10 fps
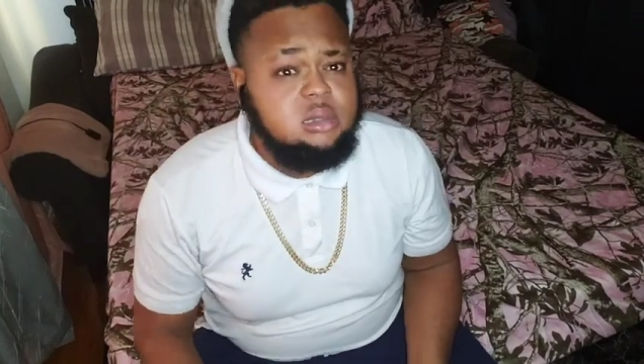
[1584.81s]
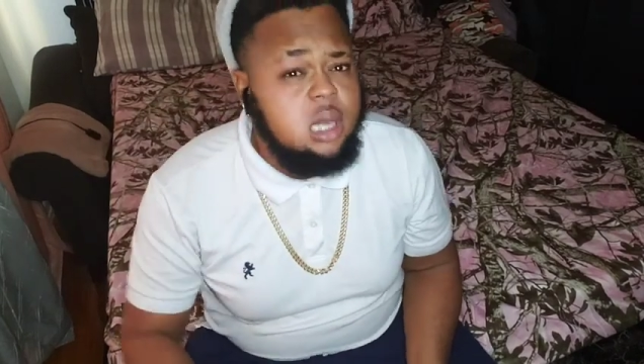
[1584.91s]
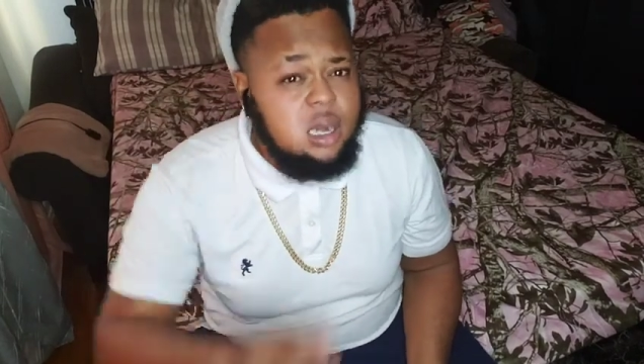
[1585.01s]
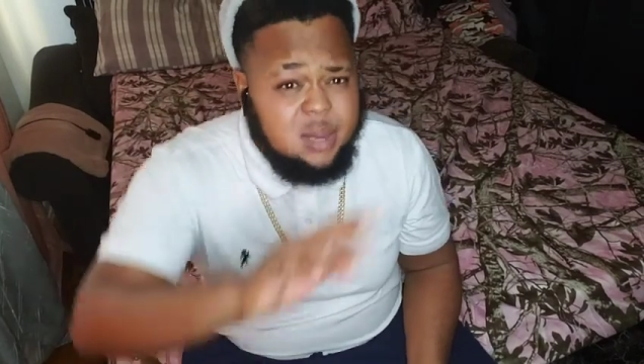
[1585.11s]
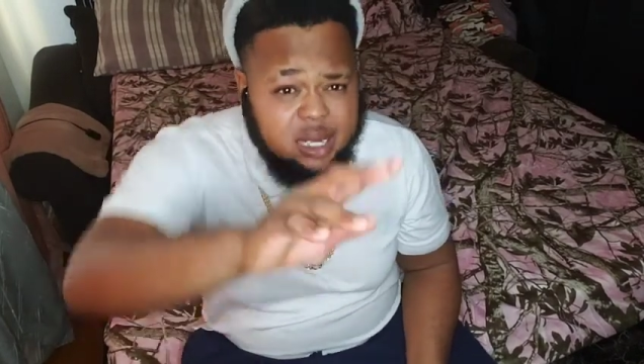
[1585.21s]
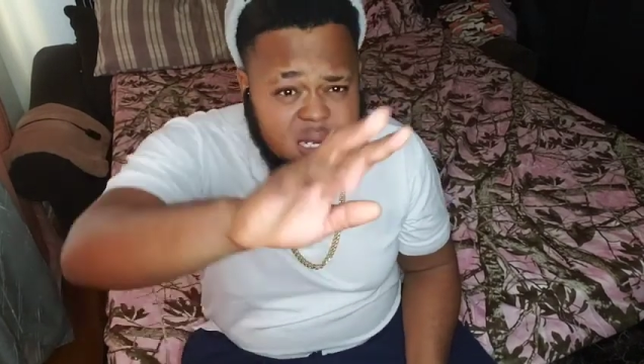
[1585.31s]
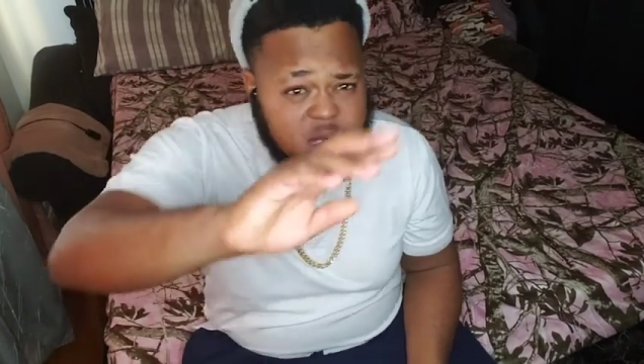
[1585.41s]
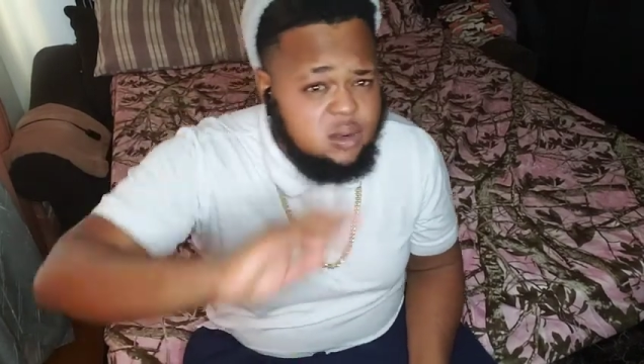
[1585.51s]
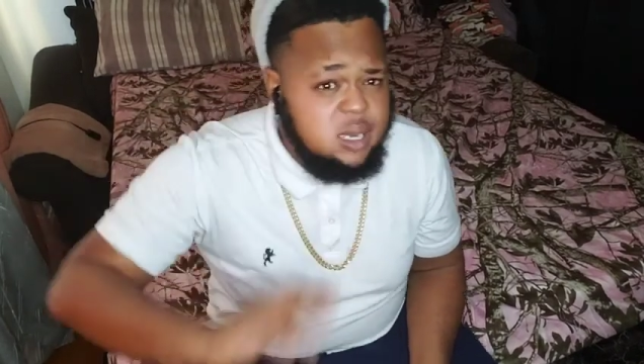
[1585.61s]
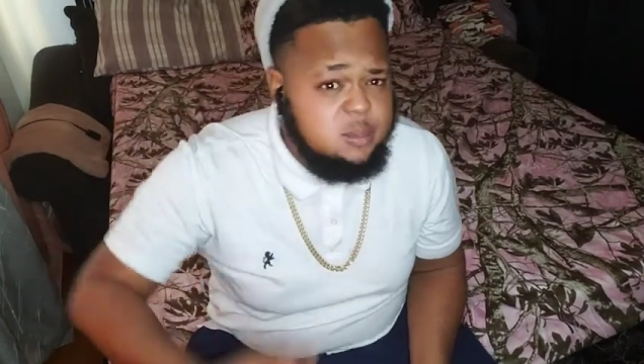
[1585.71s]
Don't make
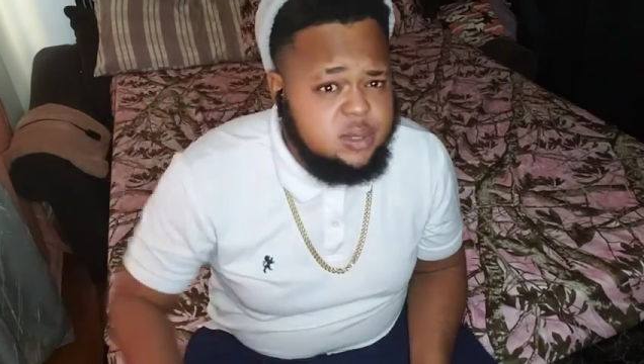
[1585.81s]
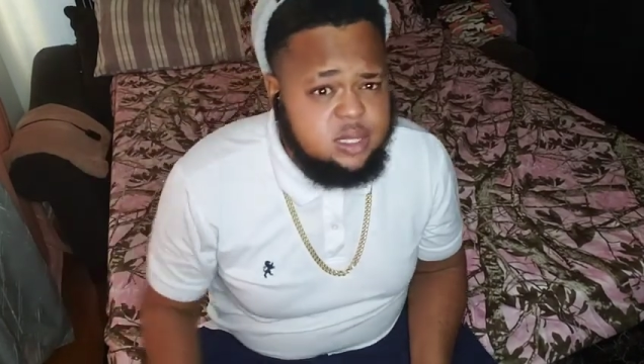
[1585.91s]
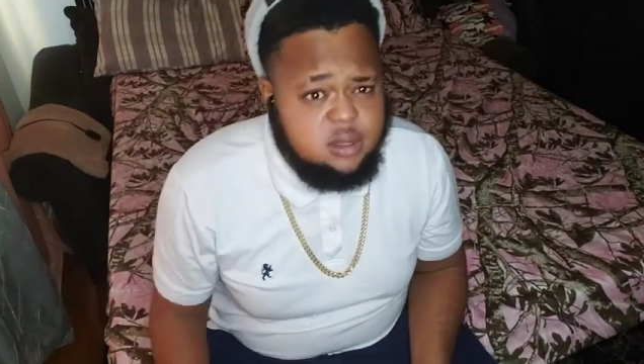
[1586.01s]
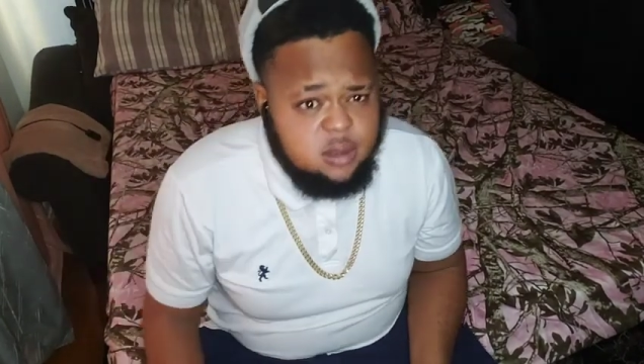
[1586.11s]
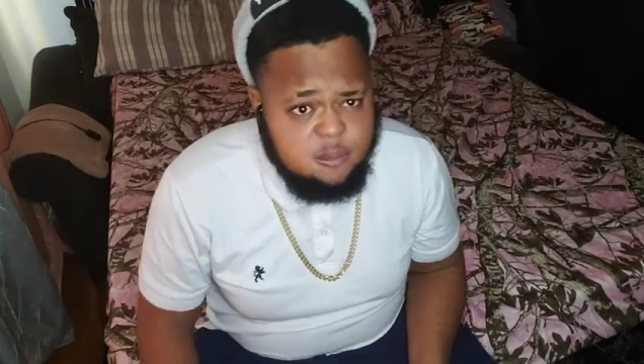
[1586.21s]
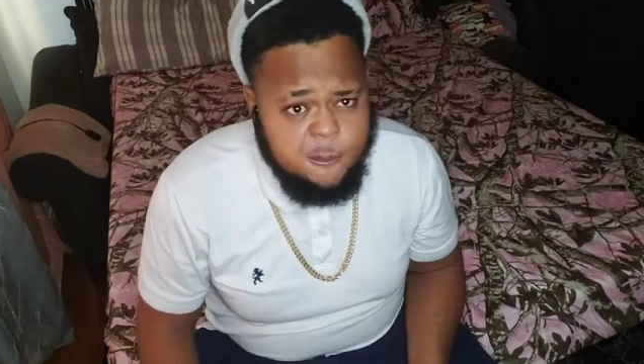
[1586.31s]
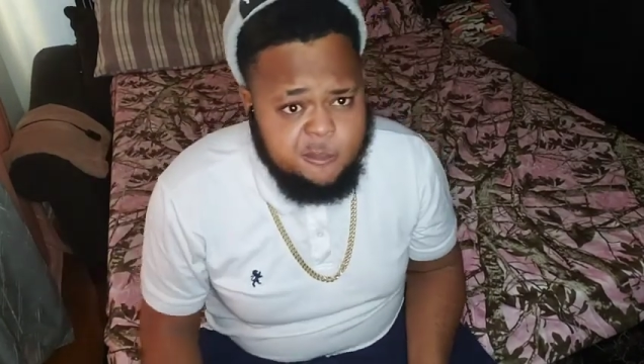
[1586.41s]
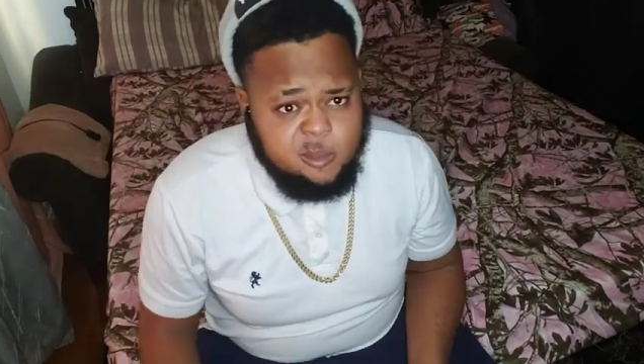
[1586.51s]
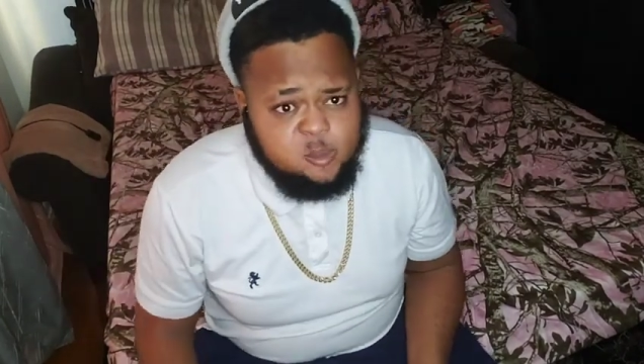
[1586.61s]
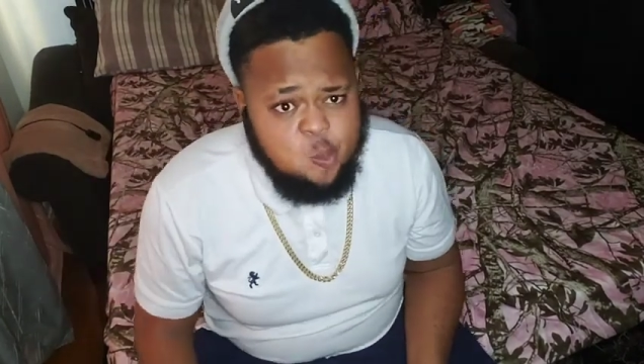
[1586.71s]
Corona put you down.
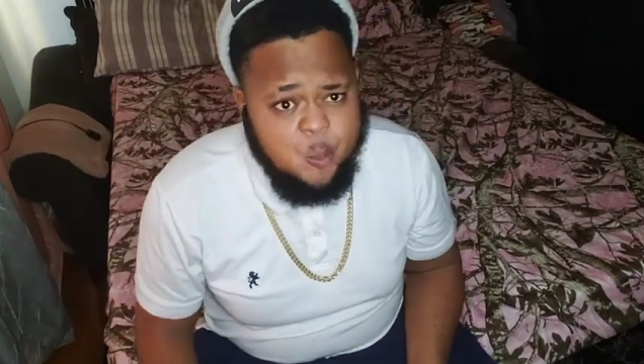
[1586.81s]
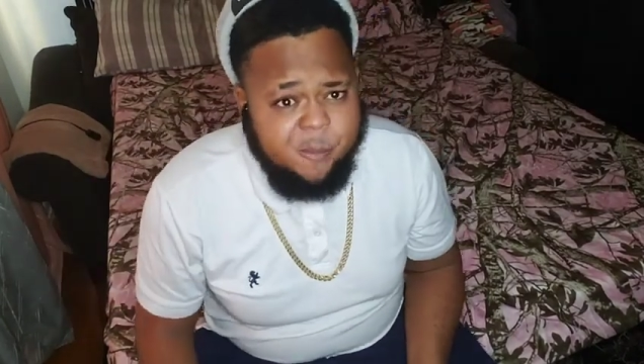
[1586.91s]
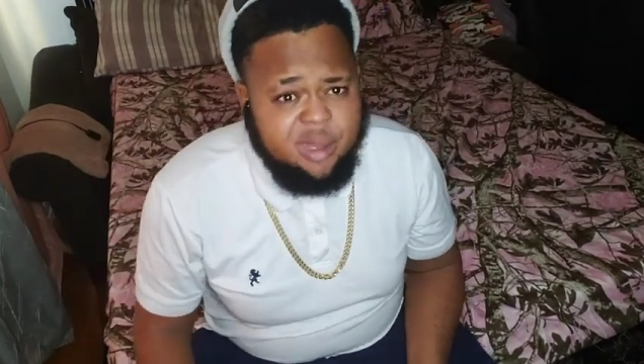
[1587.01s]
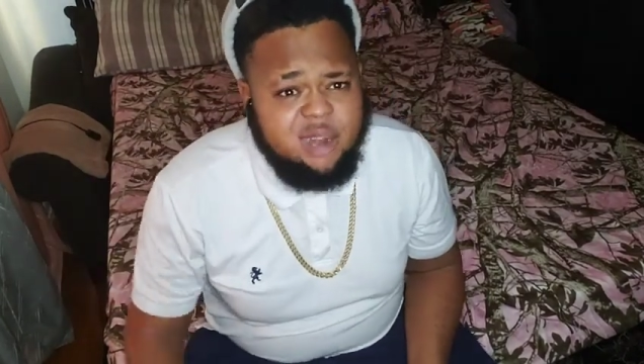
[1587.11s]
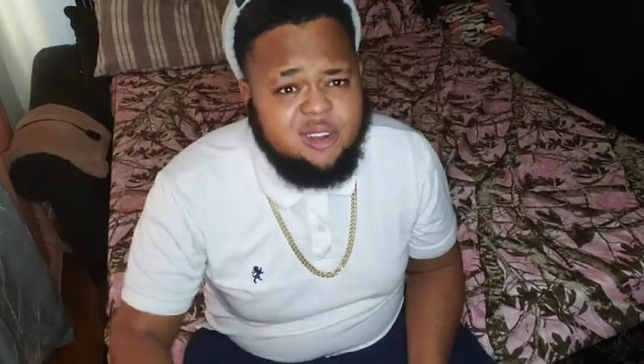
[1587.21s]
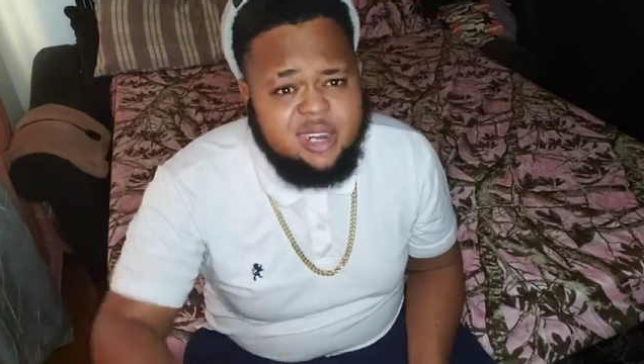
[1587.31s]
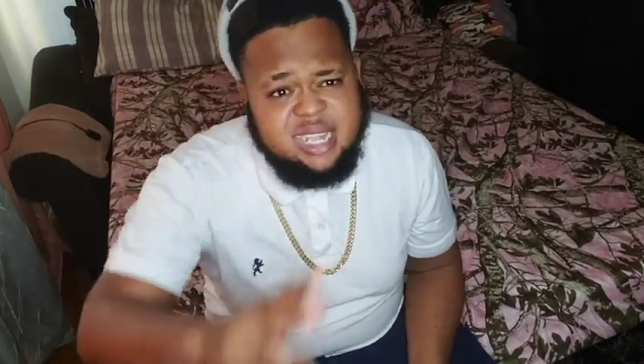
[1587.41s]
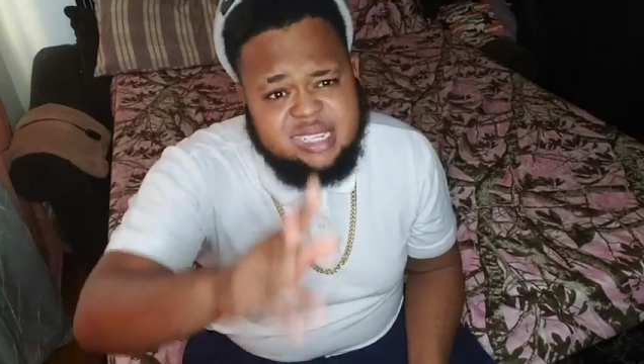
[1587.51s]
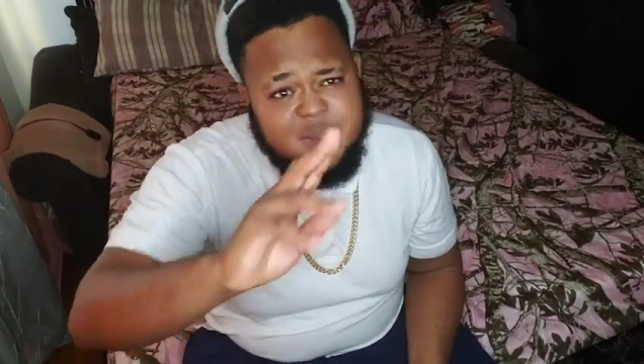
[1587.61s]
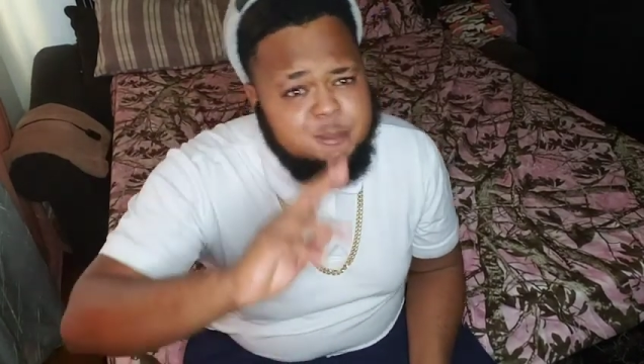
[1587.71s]
Corona
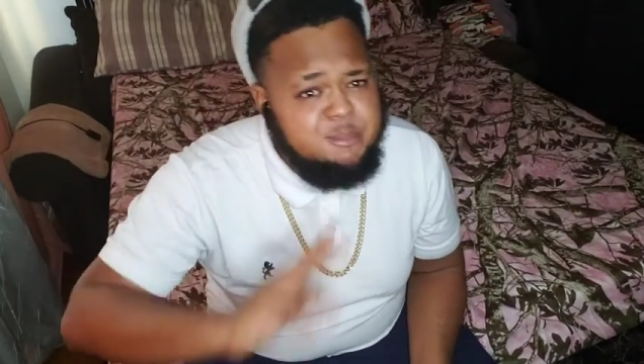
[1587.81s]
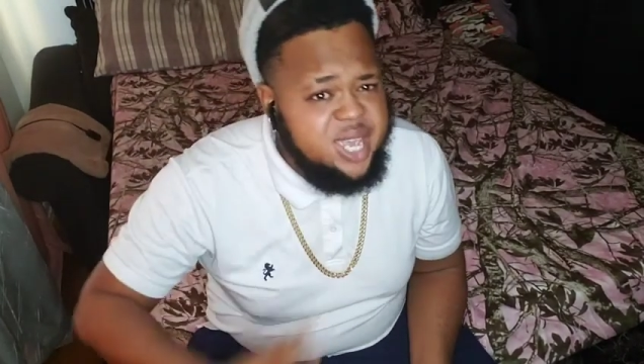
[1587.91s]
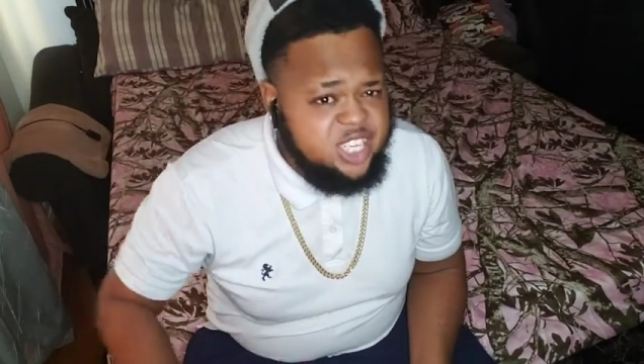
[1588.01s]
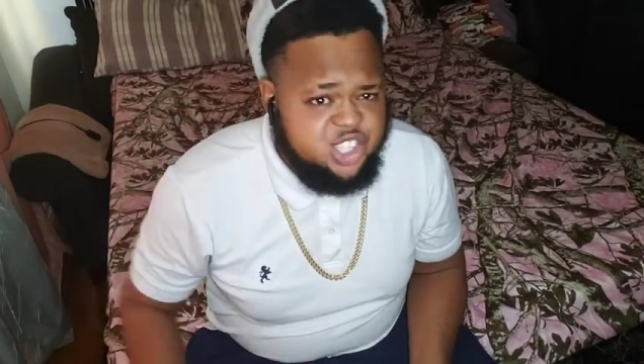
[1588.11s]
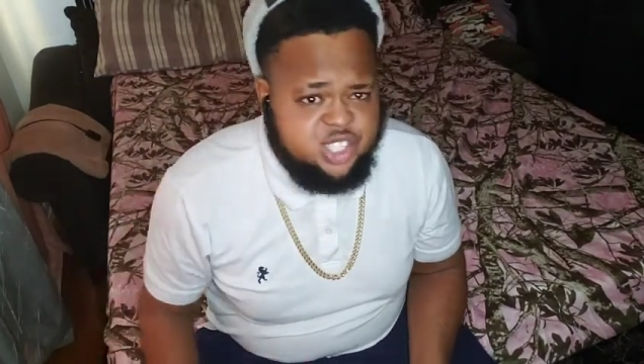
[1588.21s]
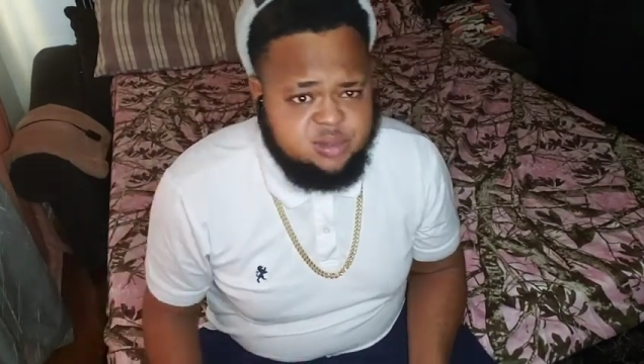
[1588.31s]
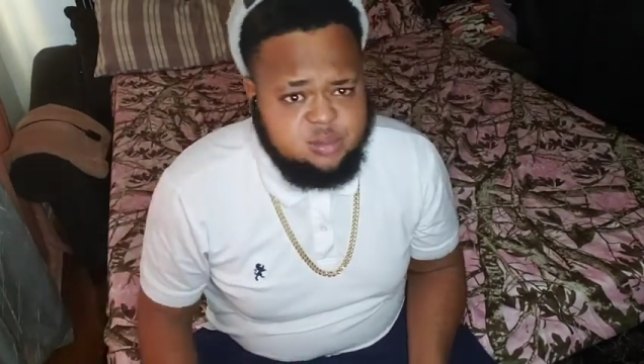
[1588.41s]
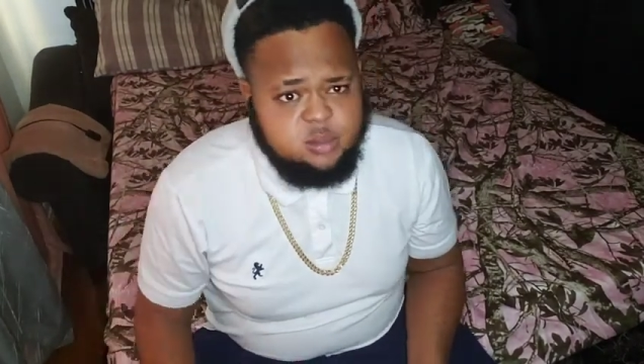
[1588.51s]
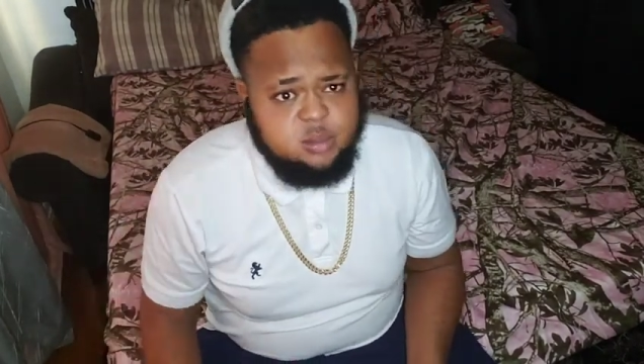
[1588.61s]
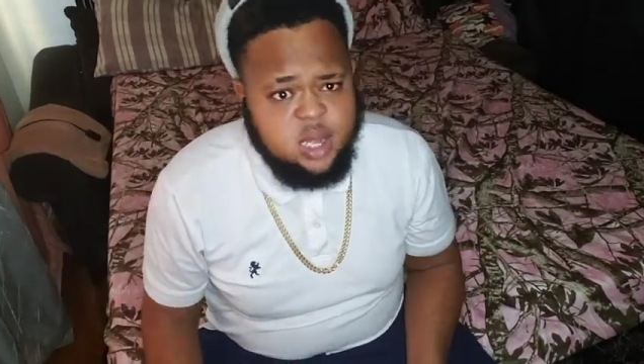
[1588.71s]
is a bitch,
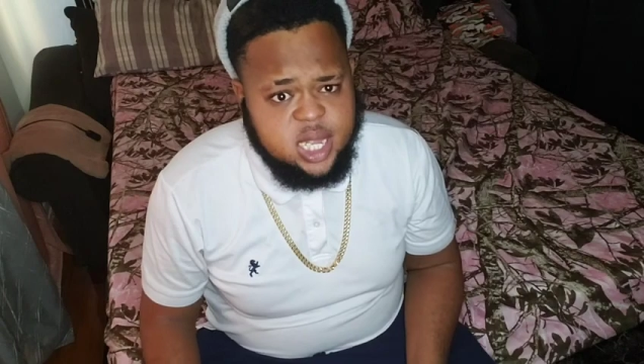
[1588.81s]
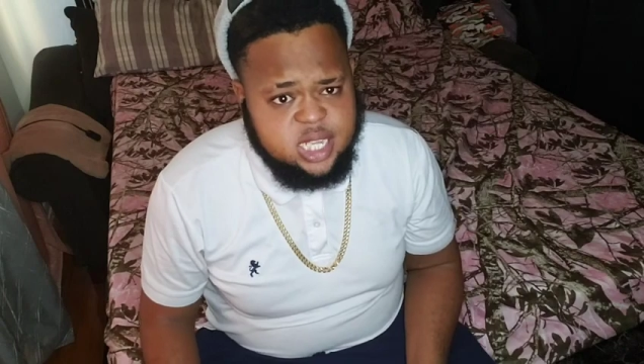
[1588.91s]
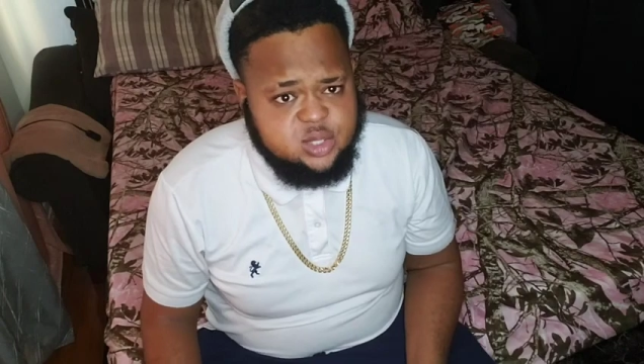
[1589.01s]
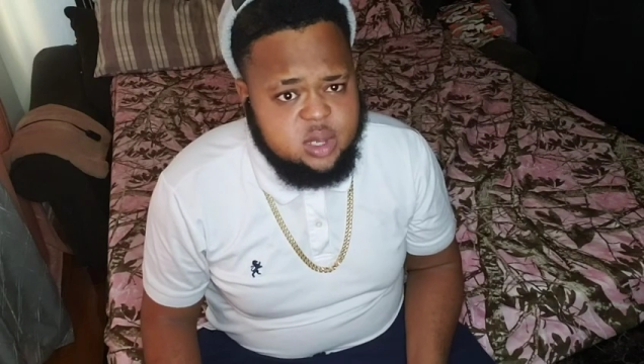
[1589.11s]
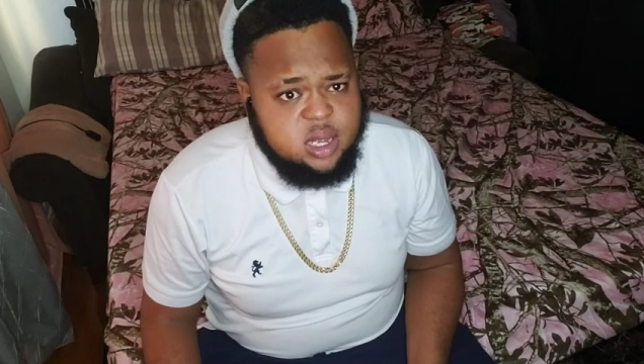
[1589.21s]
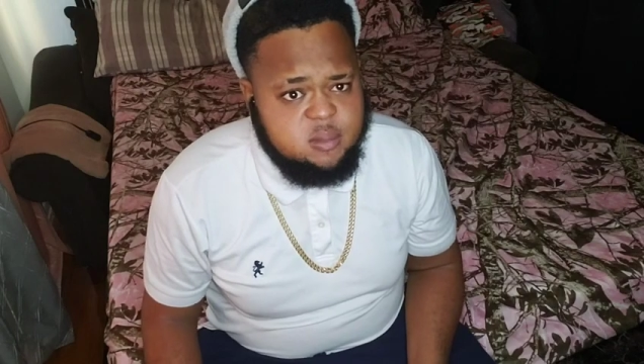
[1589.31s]
but guess what?